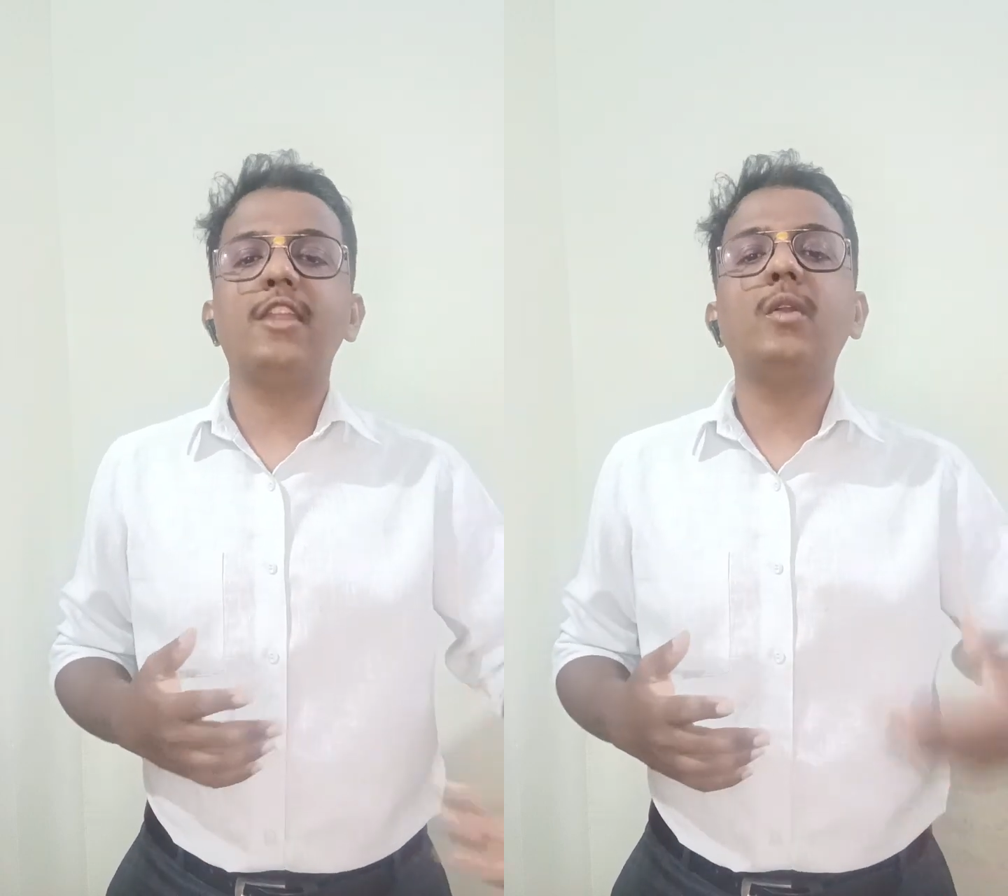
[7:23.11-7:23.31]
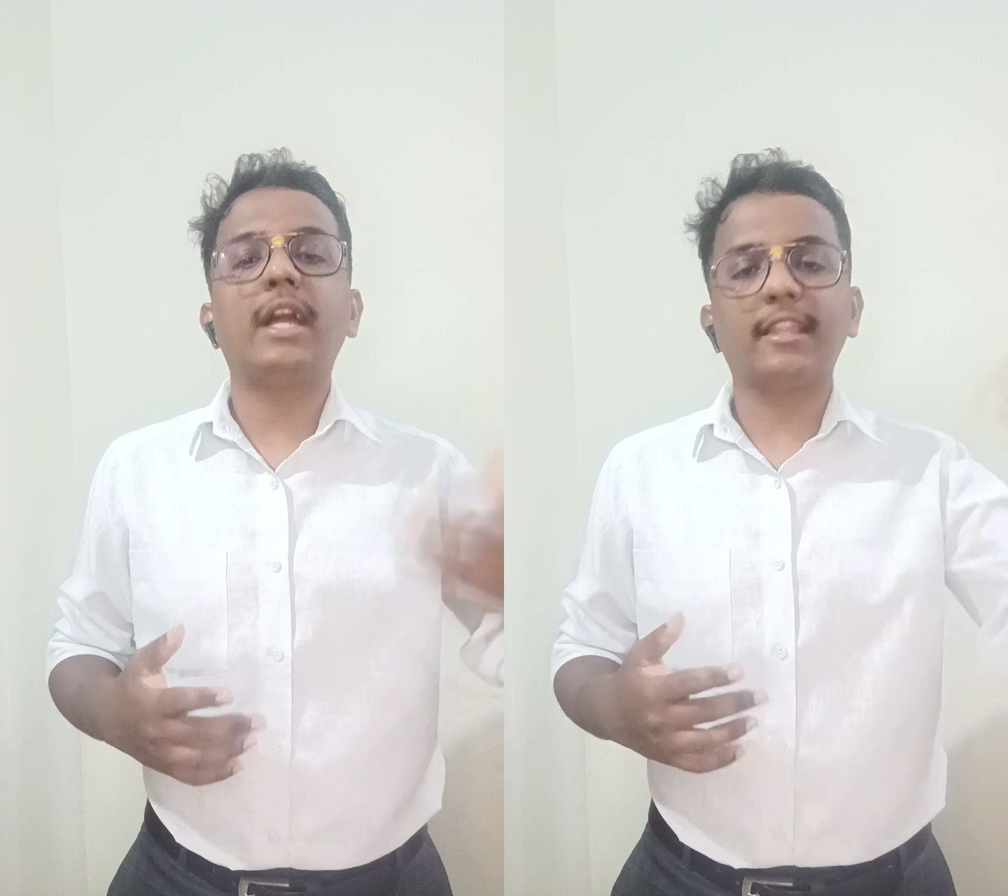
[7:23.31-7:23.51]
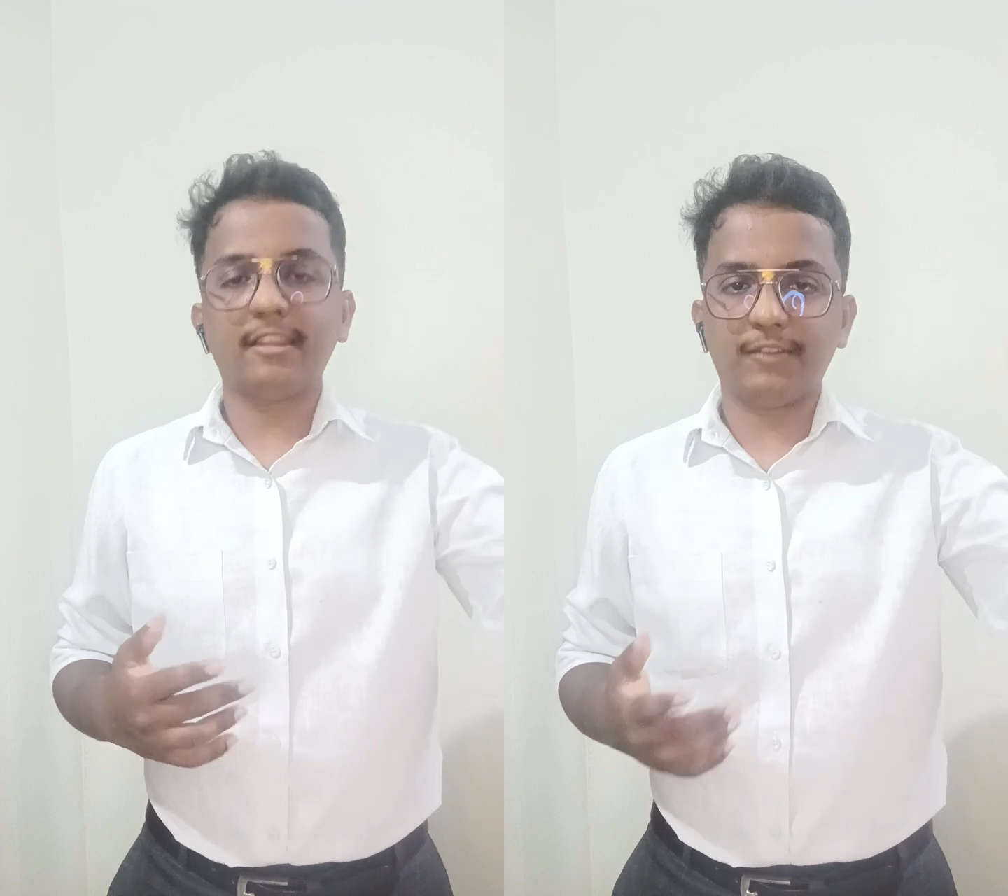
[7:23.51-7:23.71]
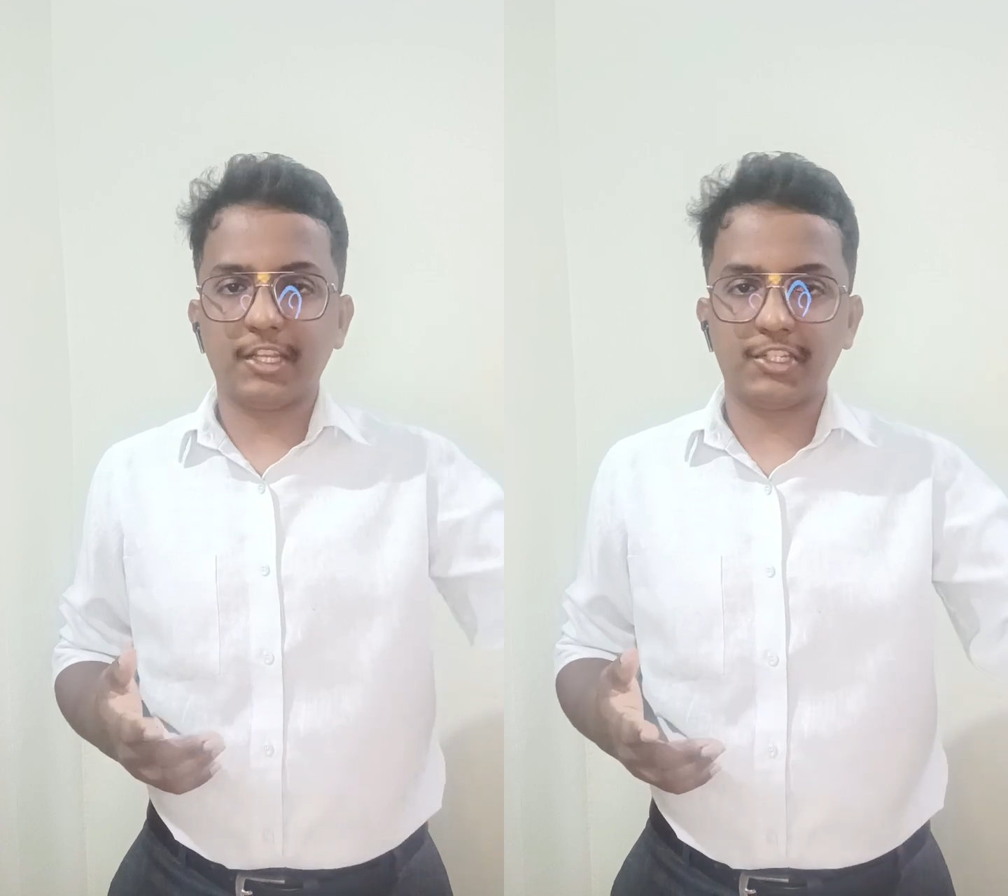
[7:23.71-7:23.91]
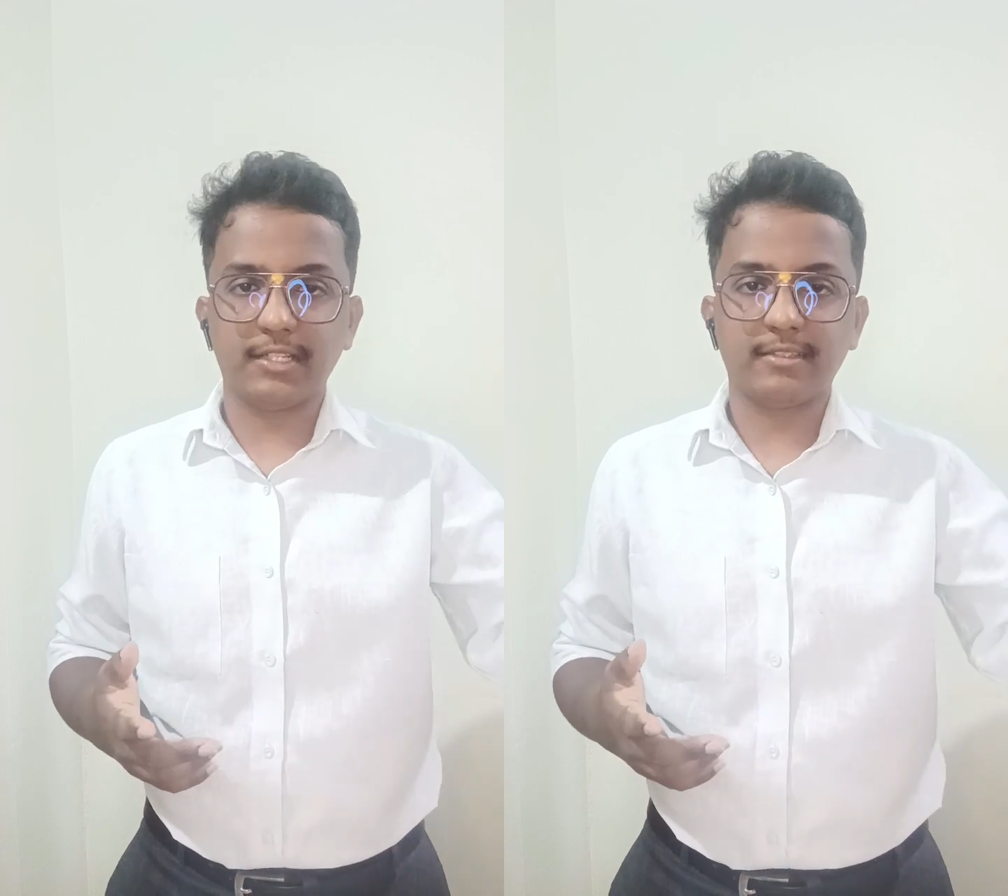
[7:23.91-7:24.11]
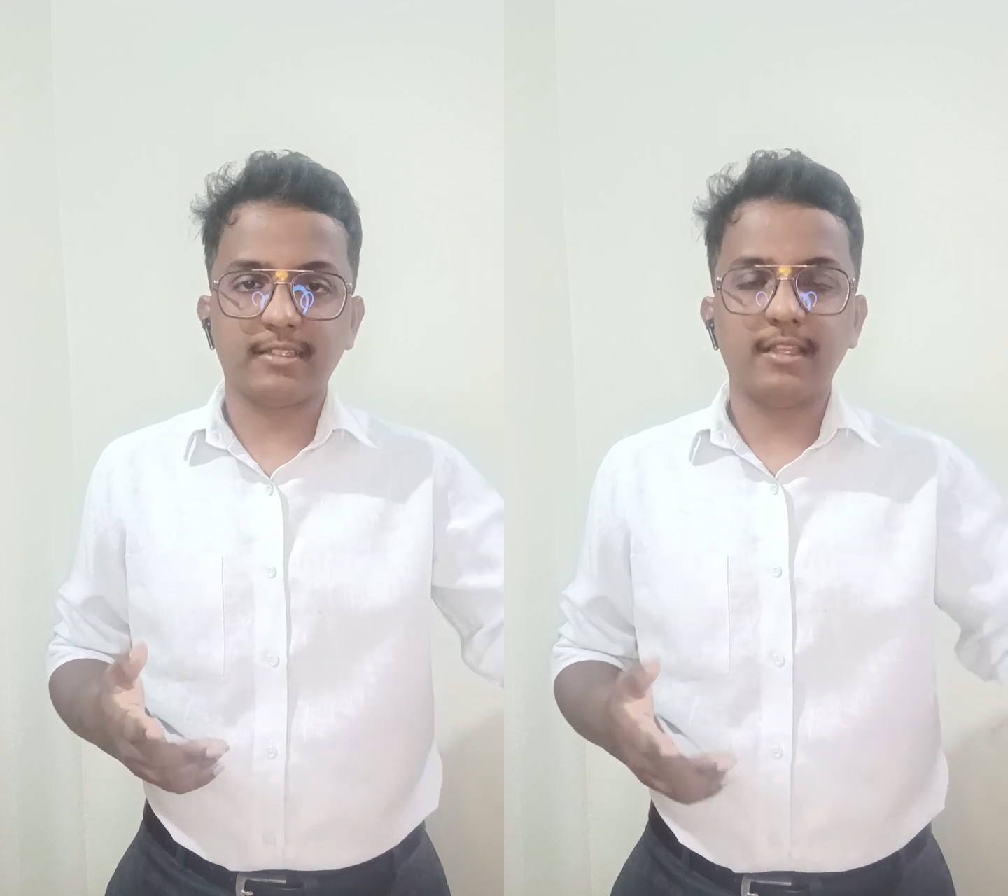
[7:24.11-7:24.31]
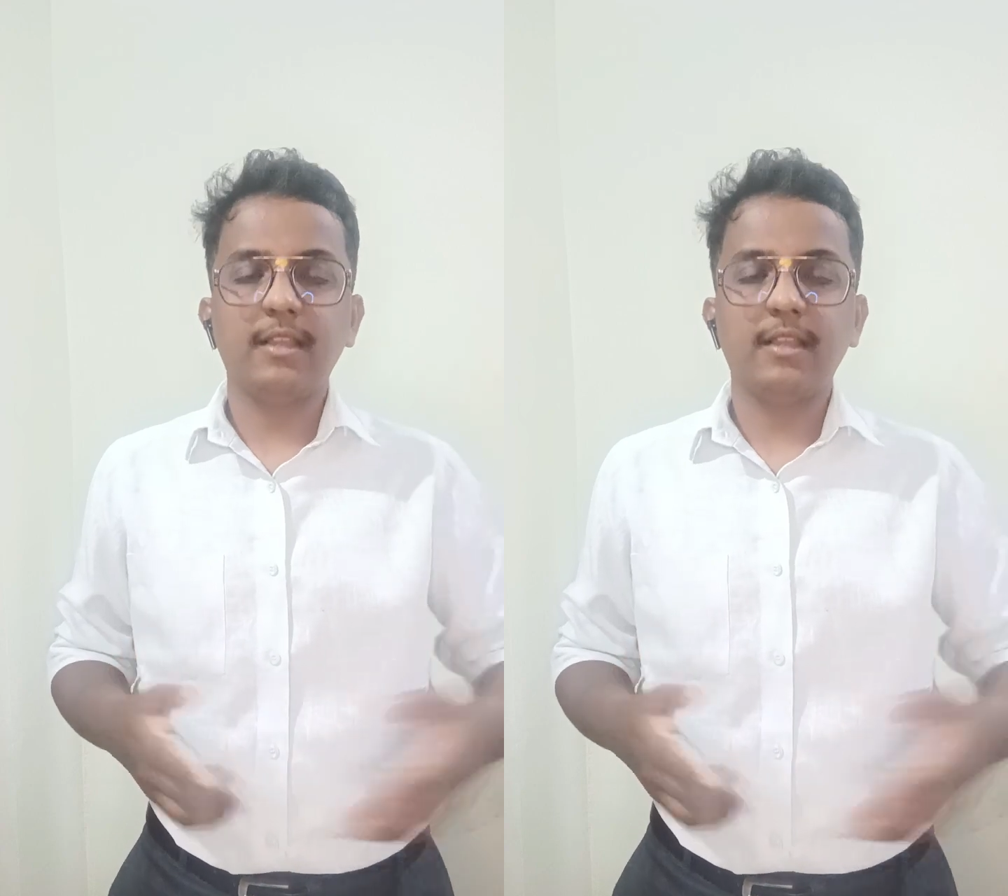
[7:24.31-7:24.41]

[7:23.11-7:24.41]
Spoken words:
out another functions.